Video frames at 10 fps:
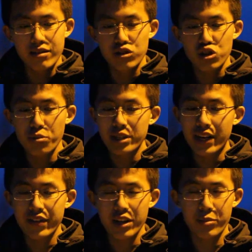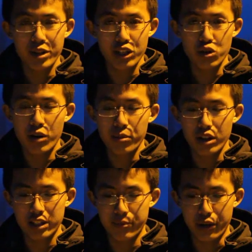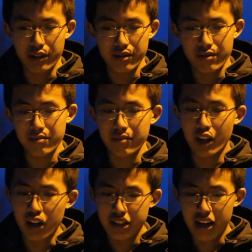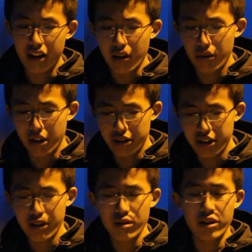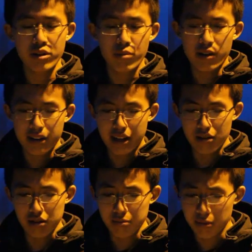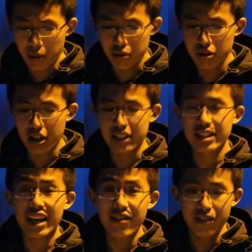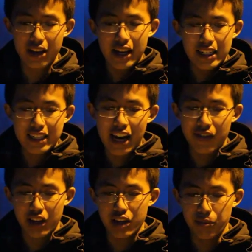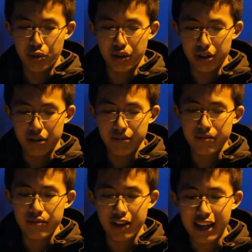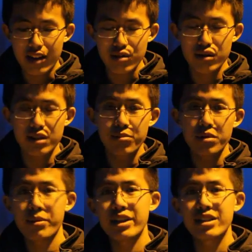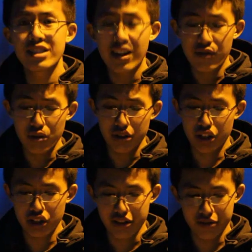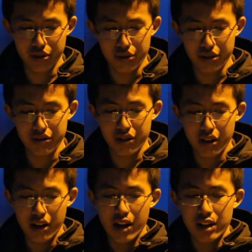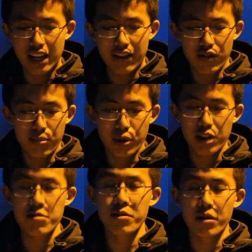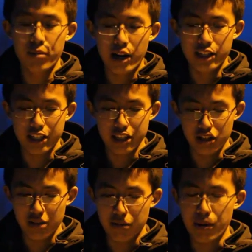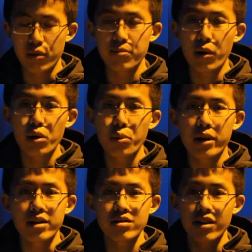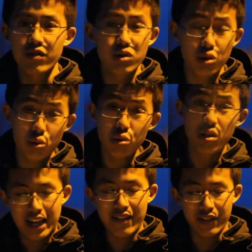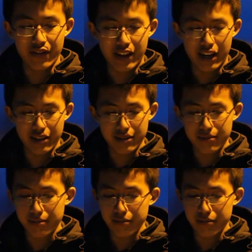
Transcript: Scuba diving can be an enjoyable experience. In Ontario, the Ontario Underwater Council promotes a safe diving community. The council has implemented several initiatives to do this. The Averill Birth Memorial Project is to promote boater awareness of the two diving flags.